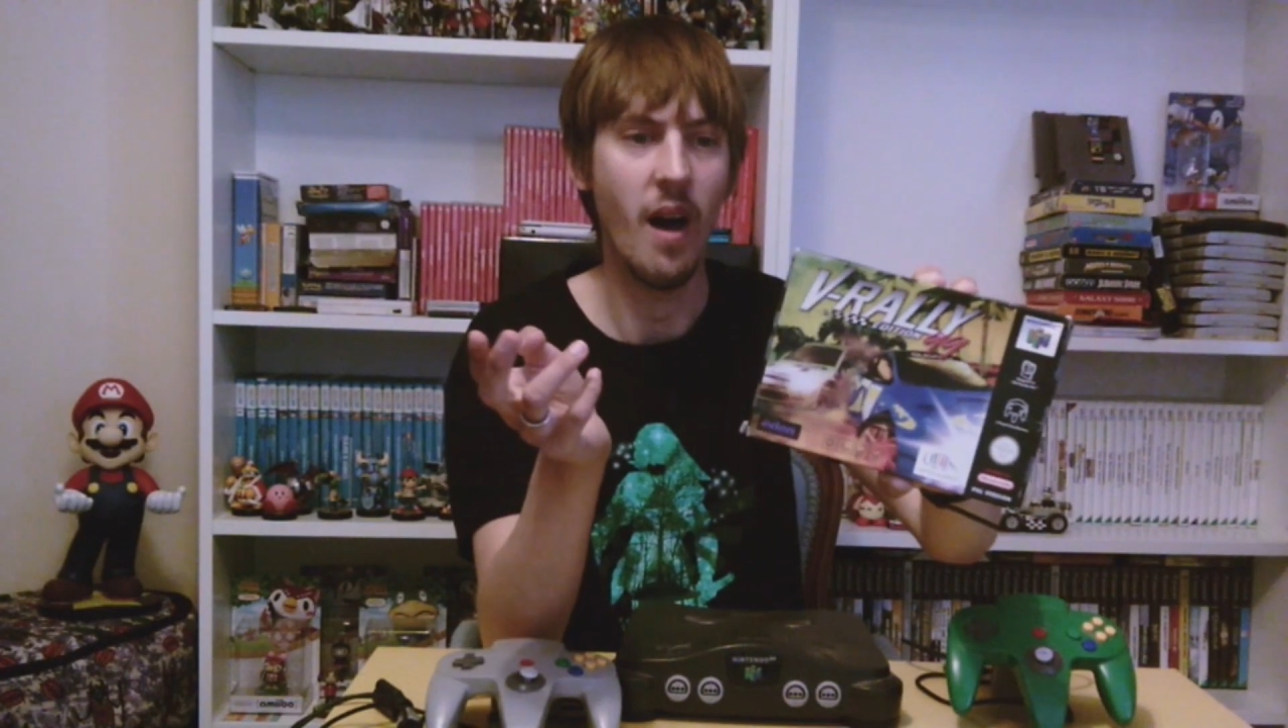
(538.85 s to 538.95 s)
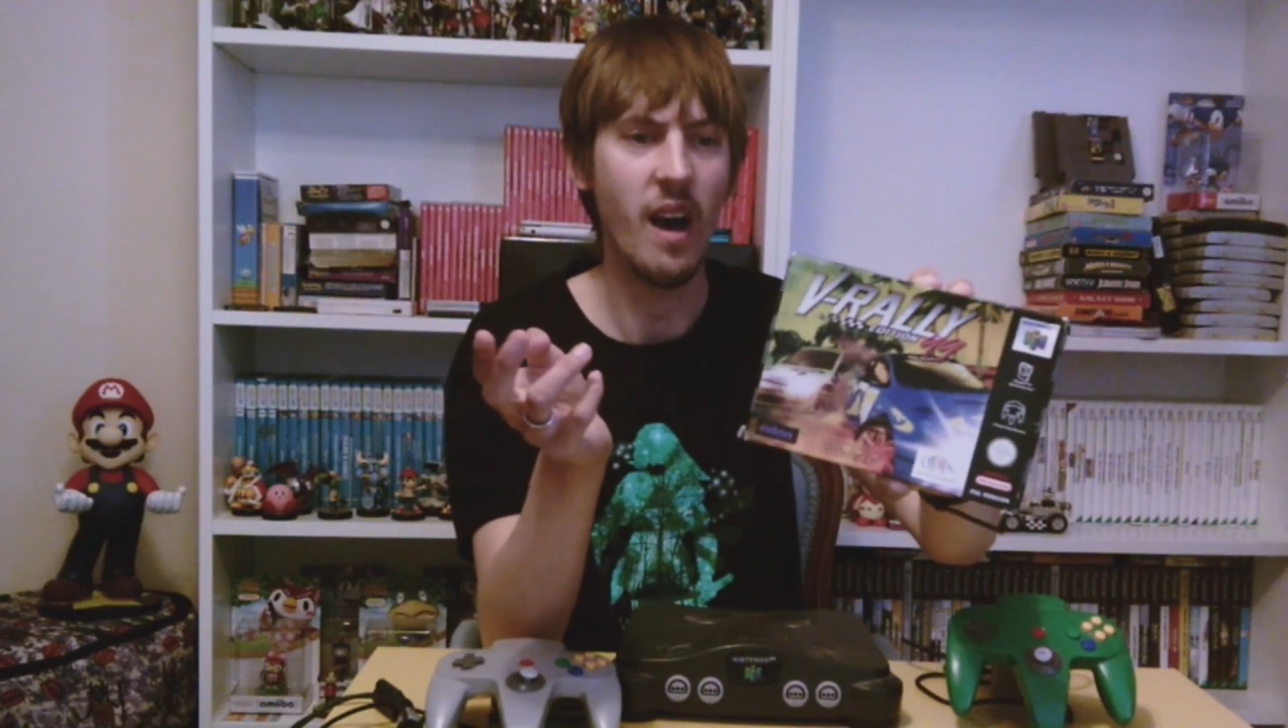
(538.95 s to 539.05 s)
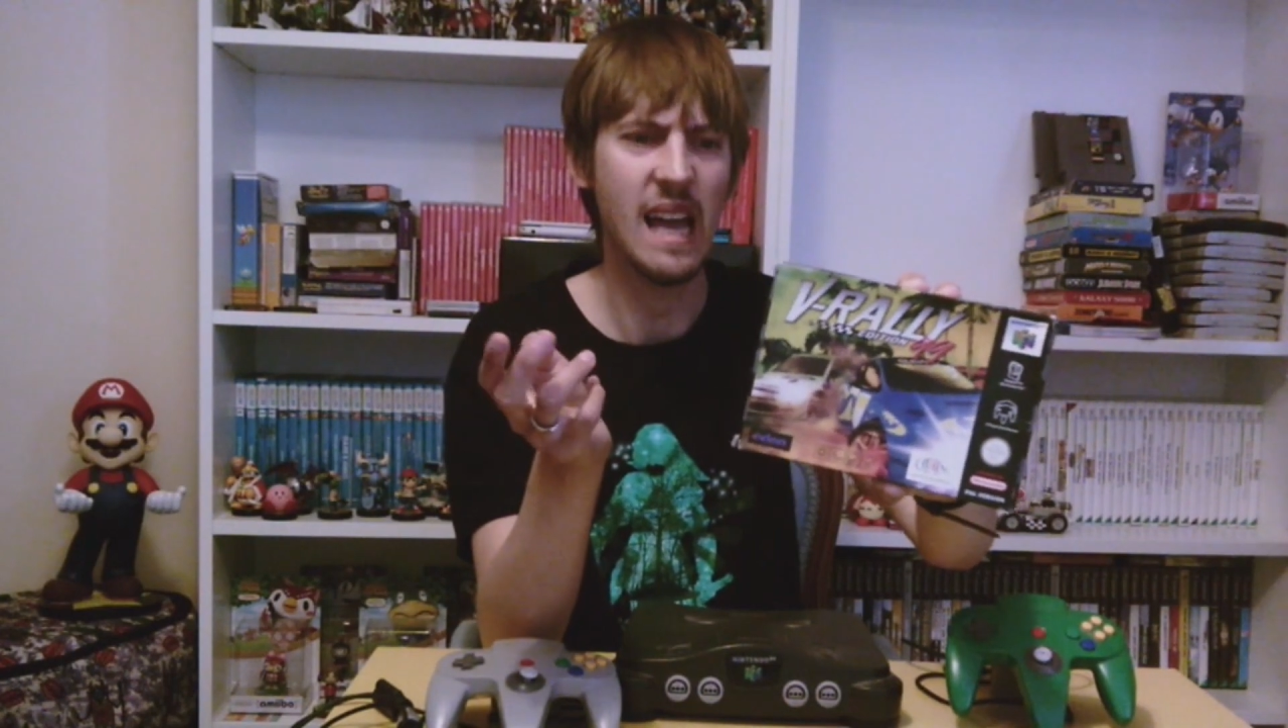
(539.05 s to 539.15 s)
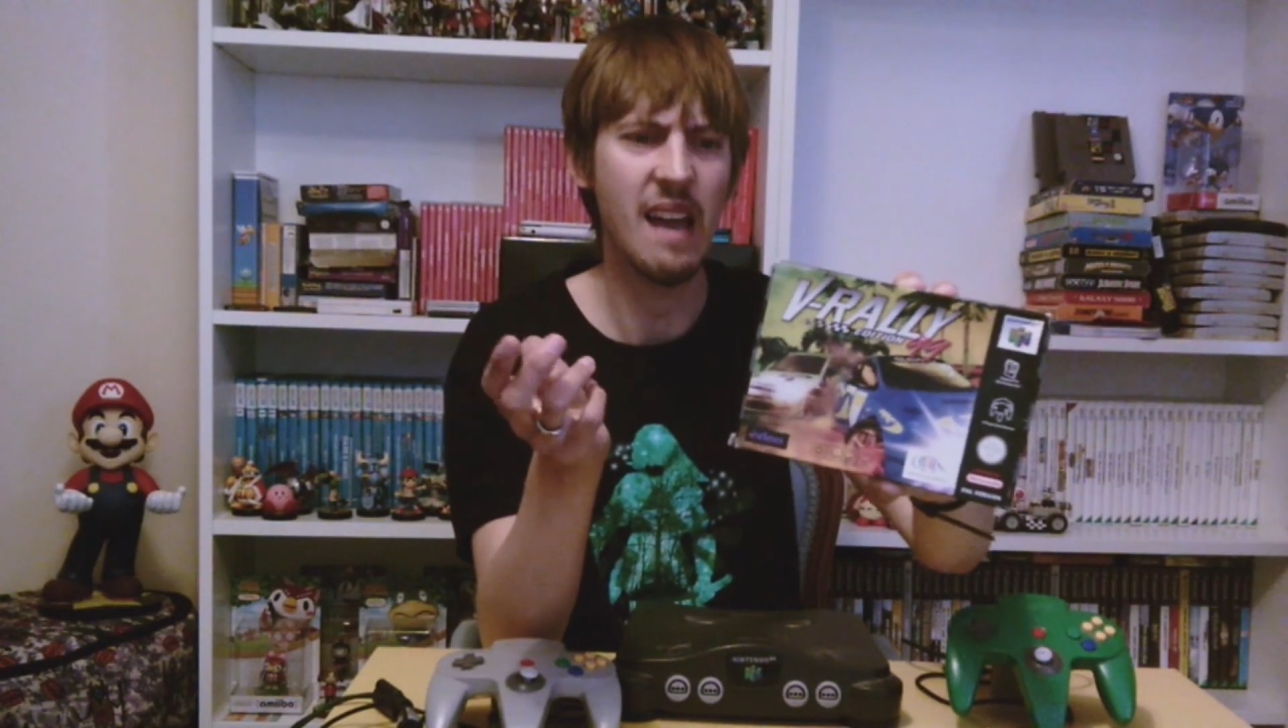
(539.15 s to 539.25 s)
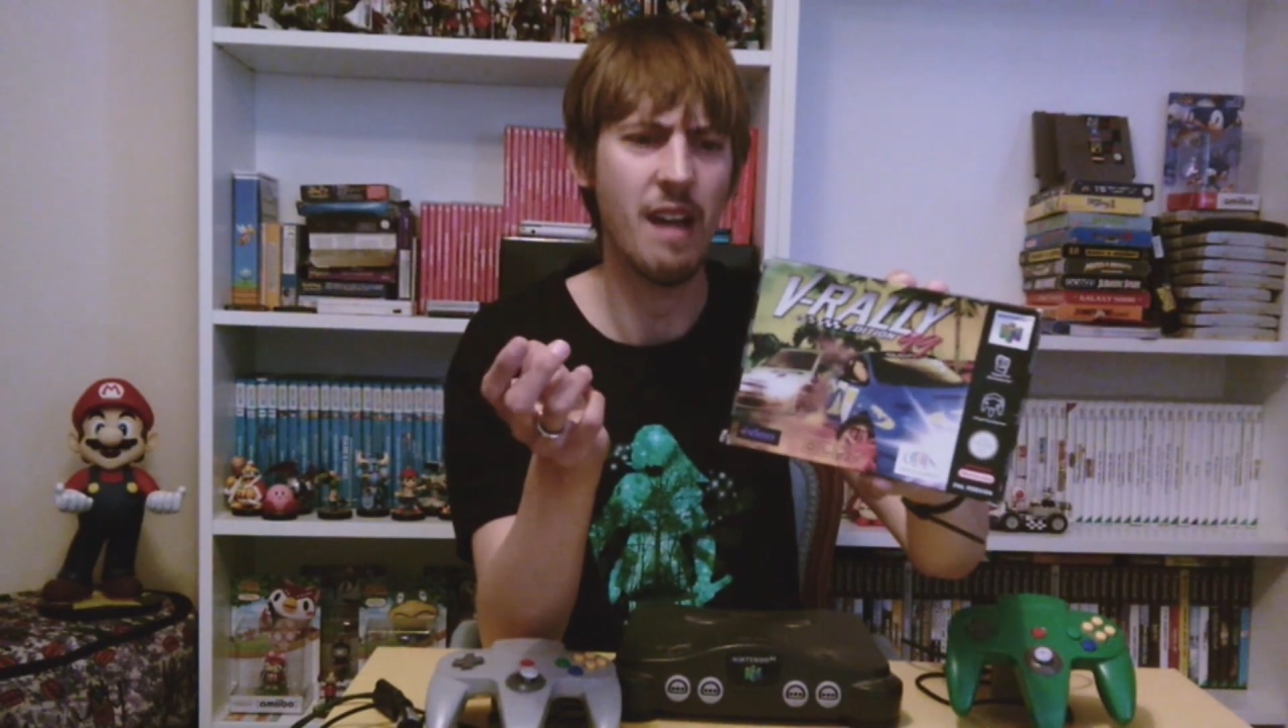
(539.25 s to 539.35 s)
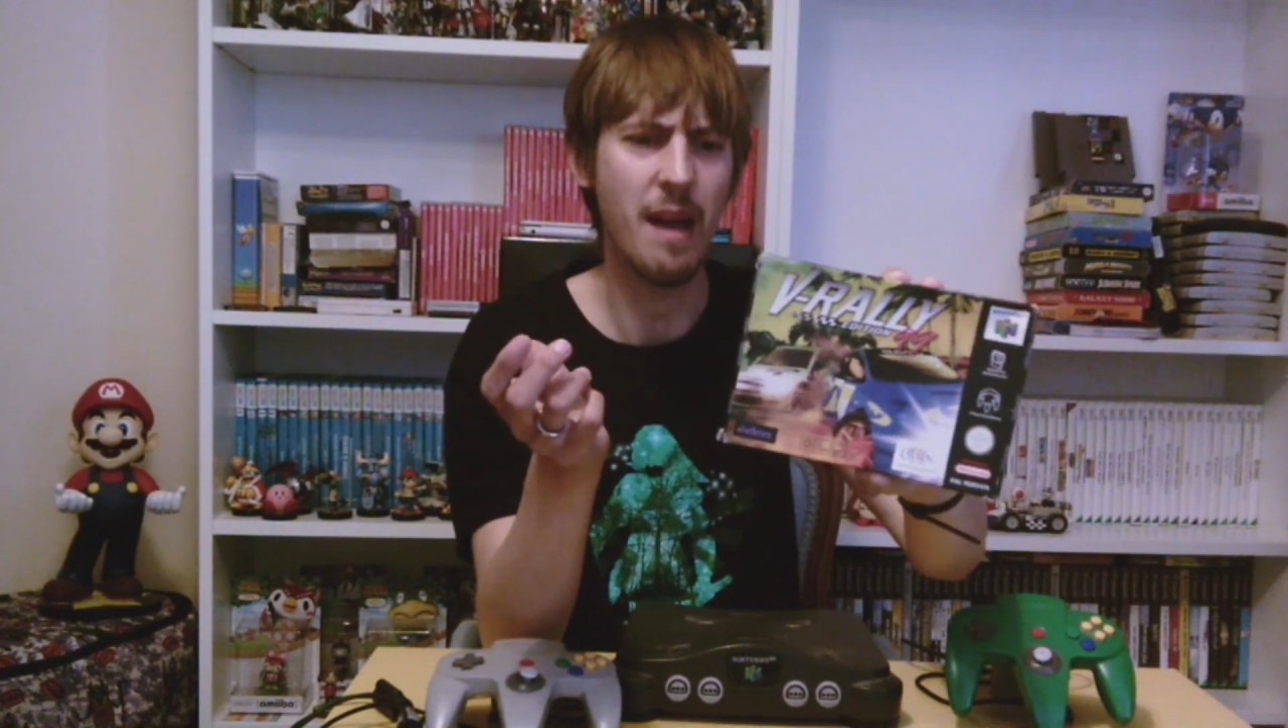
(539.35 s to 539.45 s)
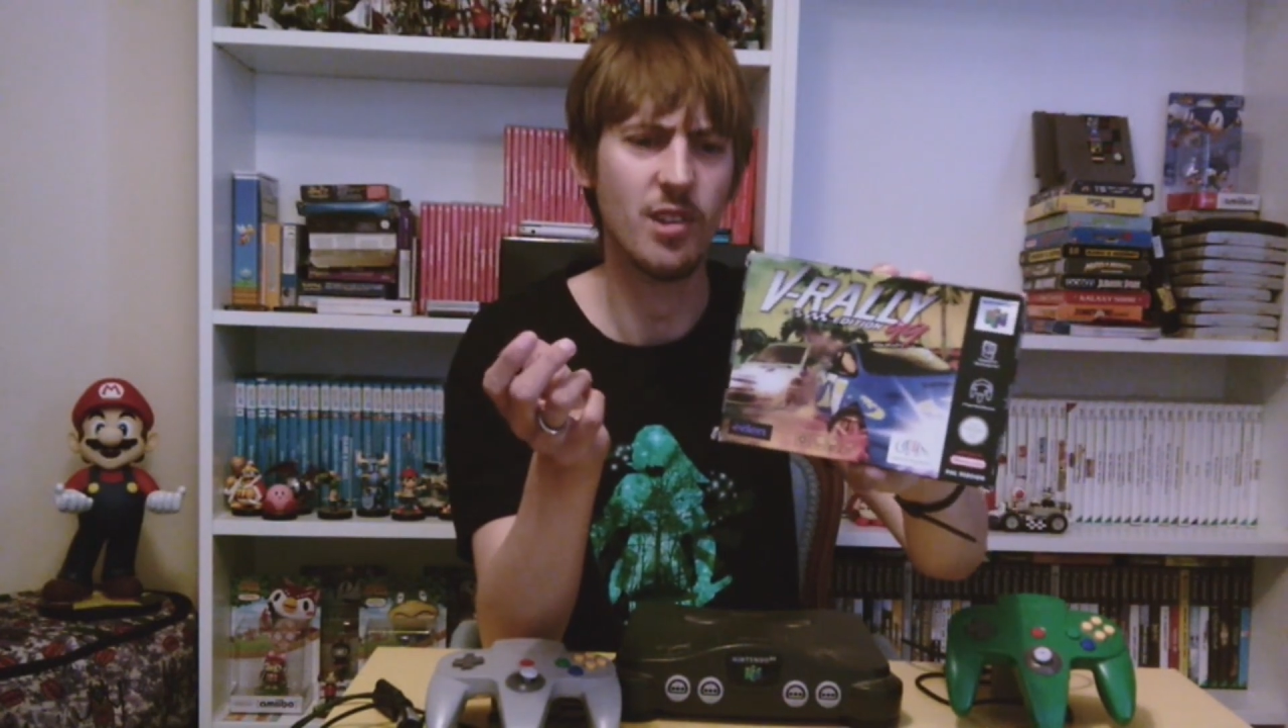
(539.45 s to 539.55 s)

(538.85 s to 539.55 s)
but I have